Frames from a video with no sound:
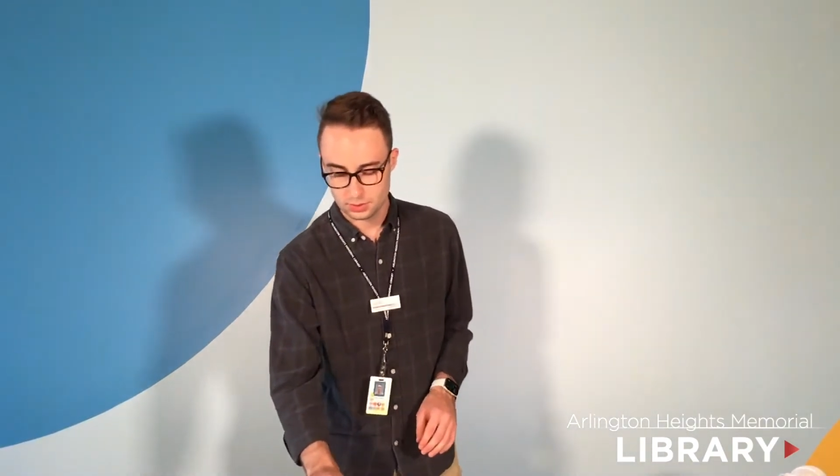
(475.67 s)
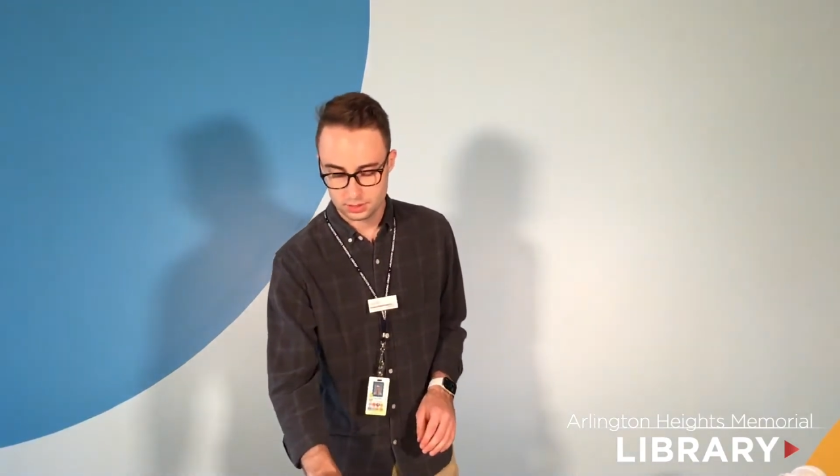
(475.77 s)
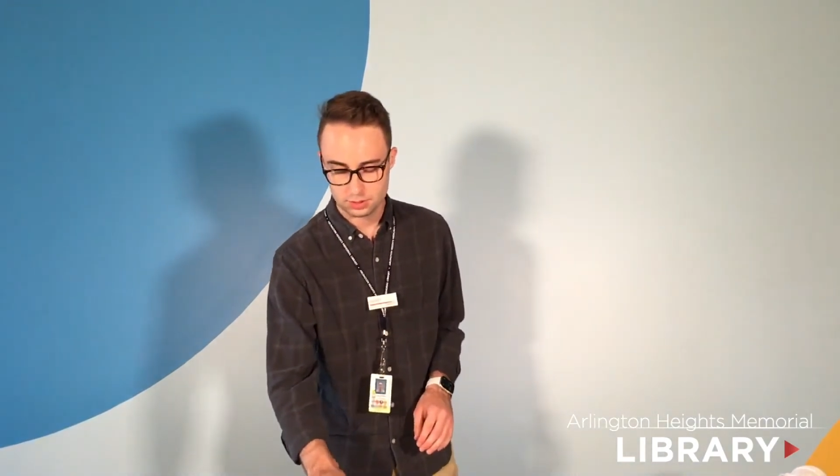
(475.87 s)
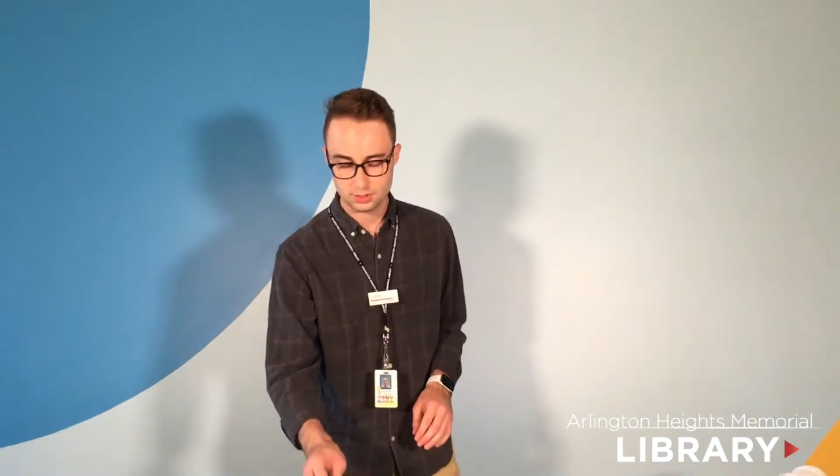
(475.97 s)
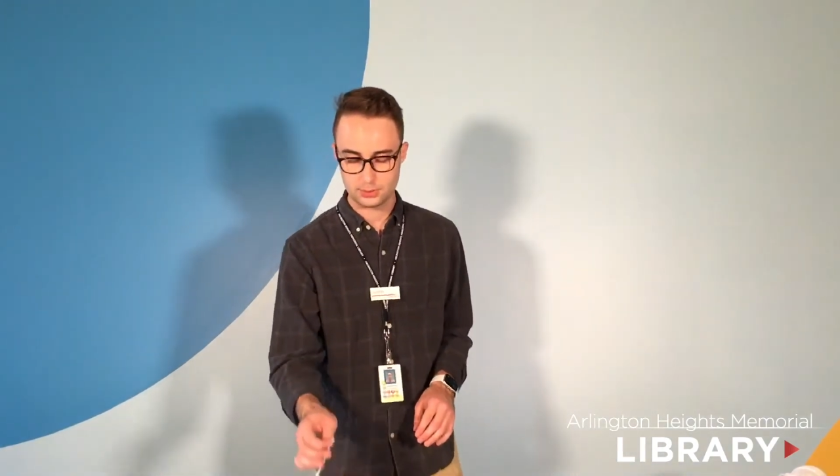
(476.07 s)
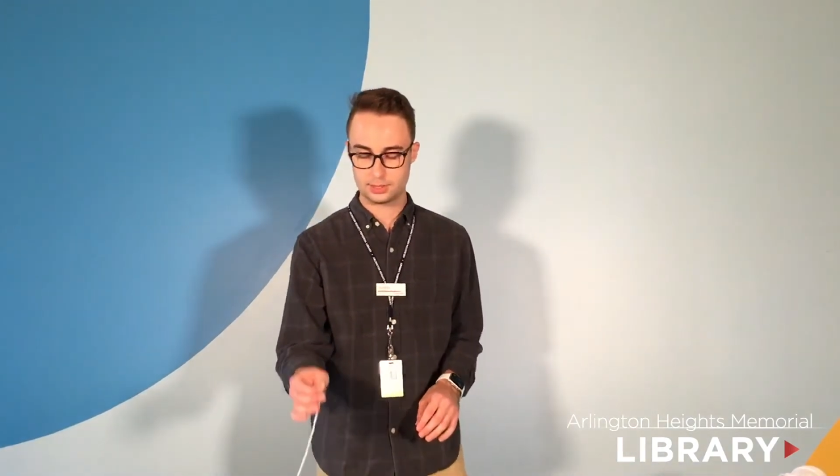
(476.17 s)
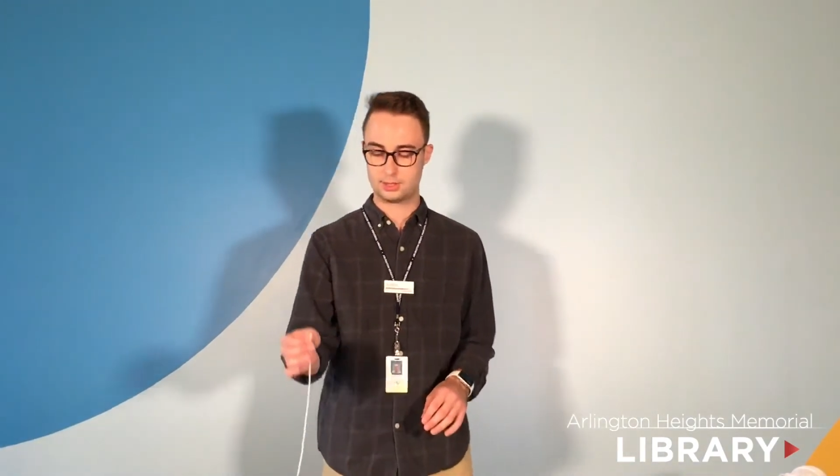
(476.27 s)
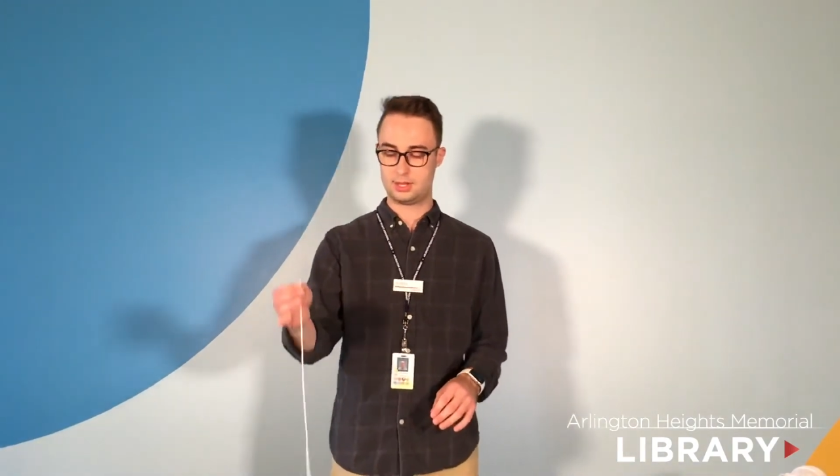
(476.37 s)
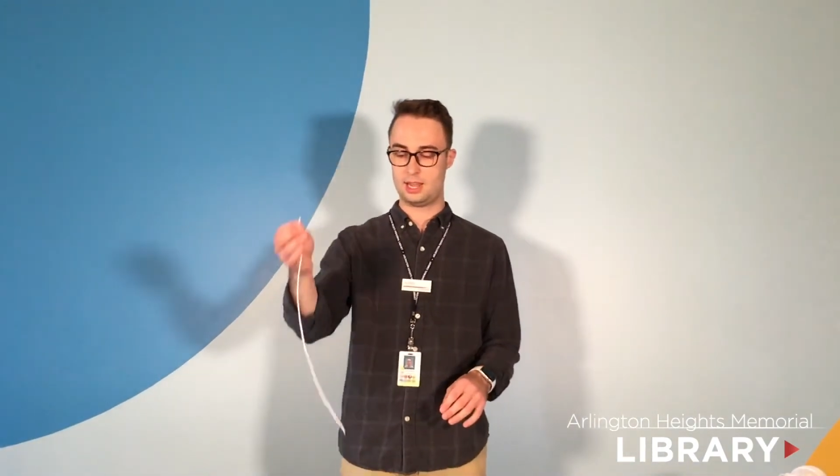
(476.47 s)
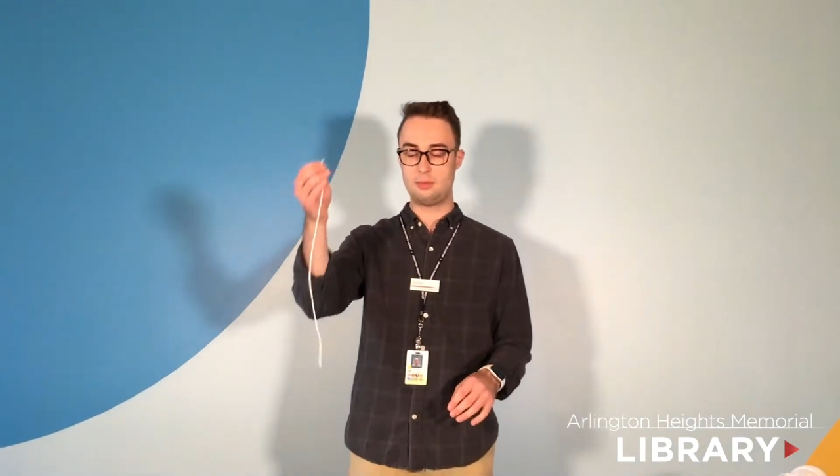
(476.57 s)
actually going to
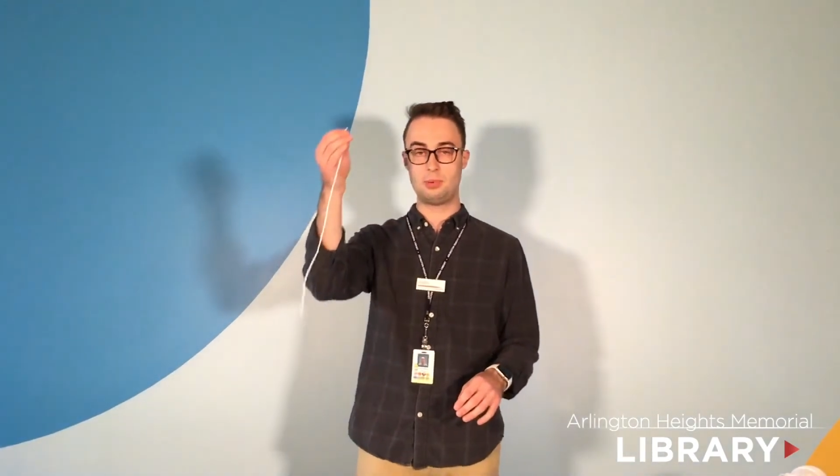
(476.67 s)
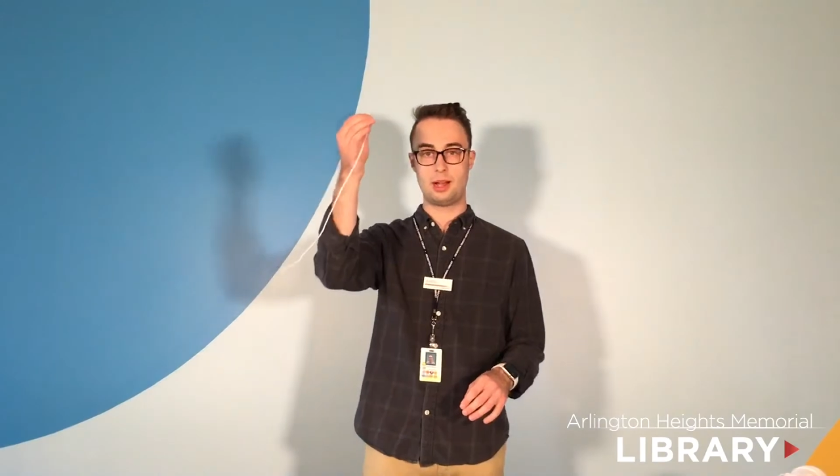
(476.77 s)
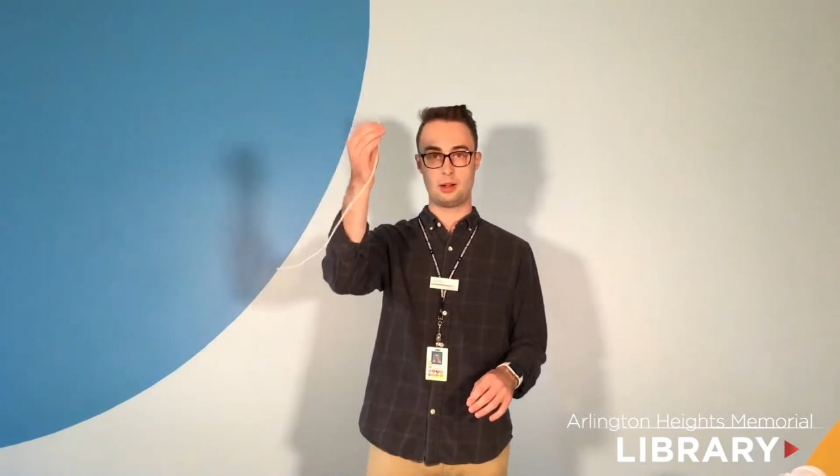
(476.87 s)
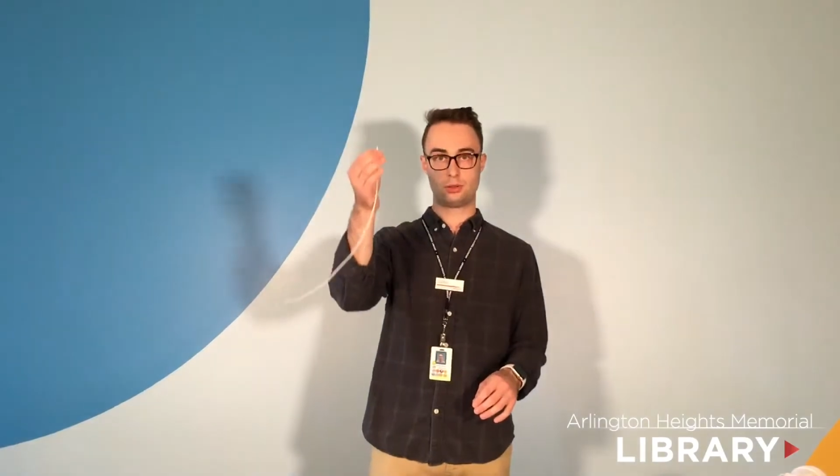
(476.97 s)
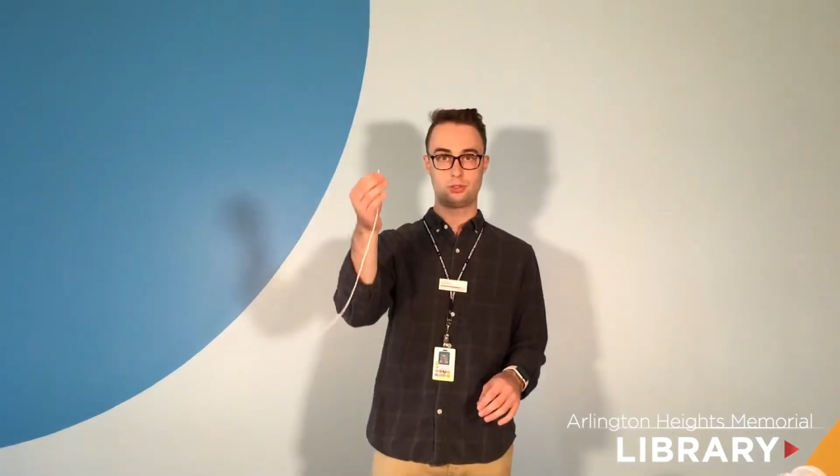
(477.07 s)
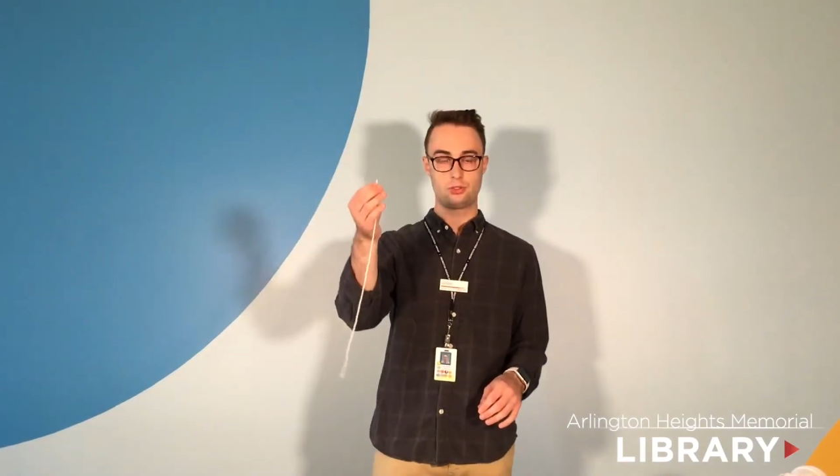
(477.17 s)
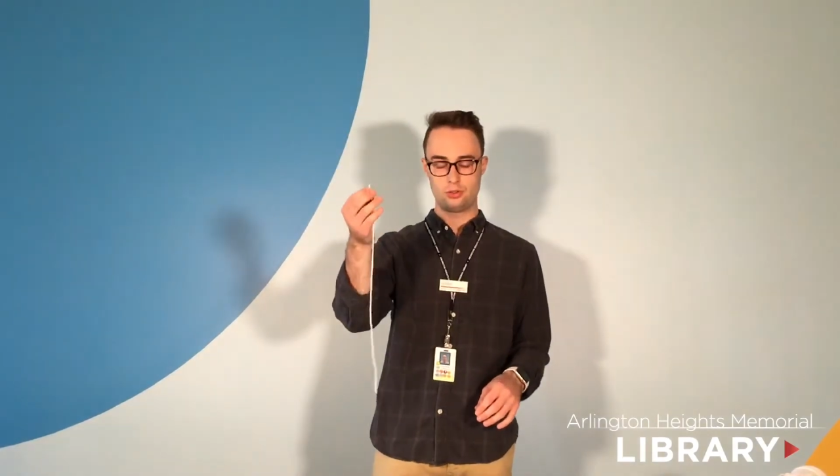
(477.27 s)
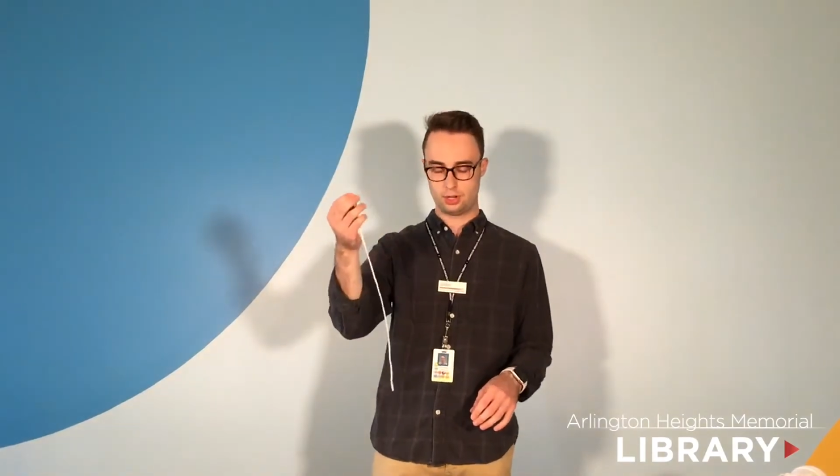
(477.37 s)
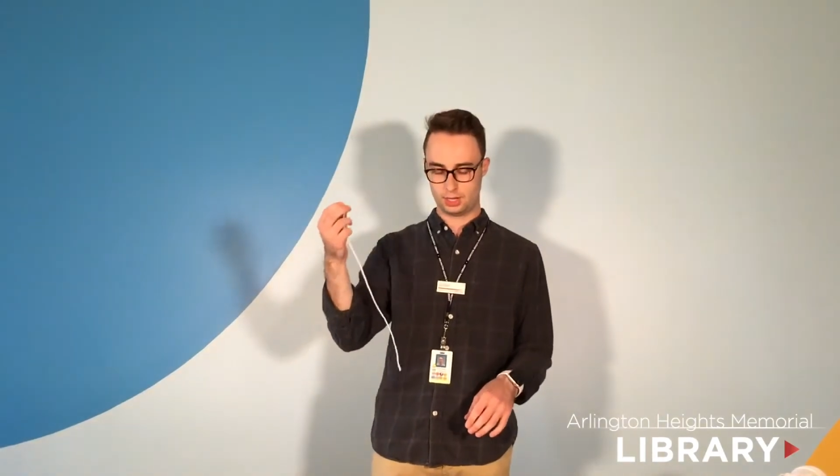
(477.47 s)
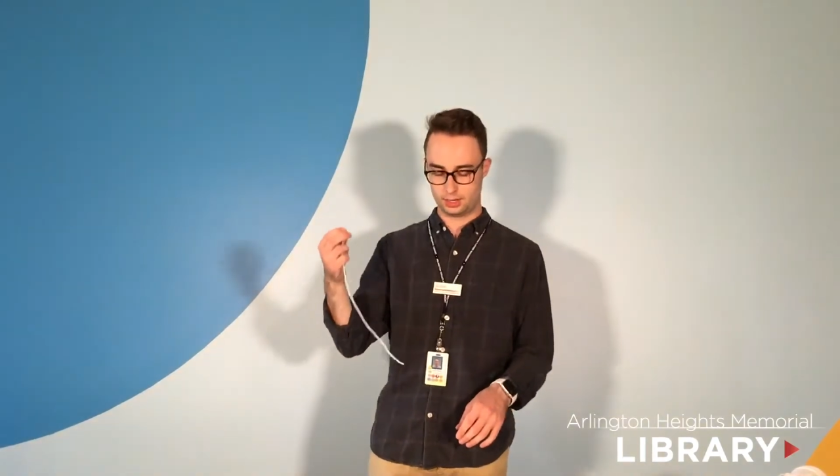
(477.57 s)
tape our
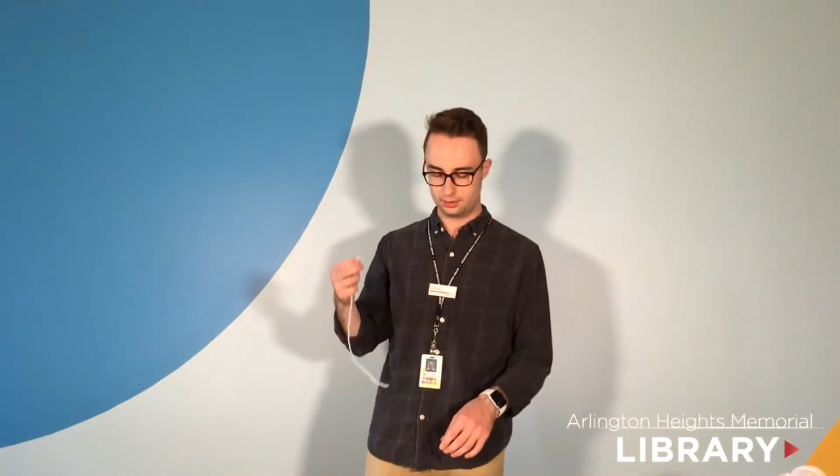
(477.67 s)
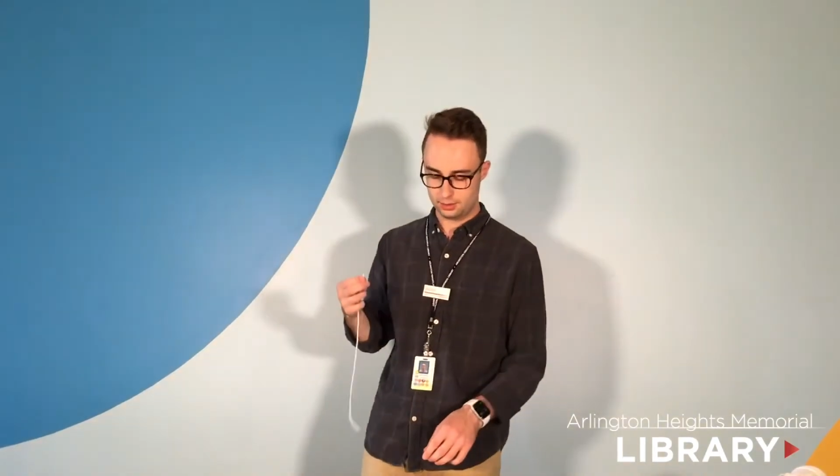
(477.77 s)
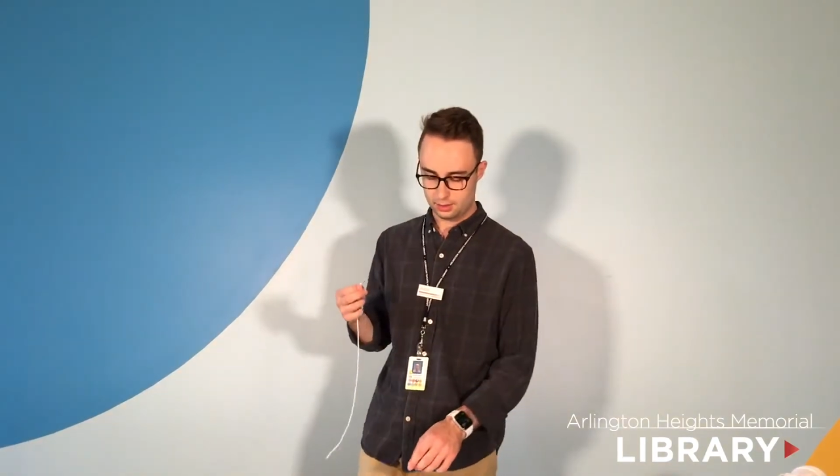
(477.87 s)
string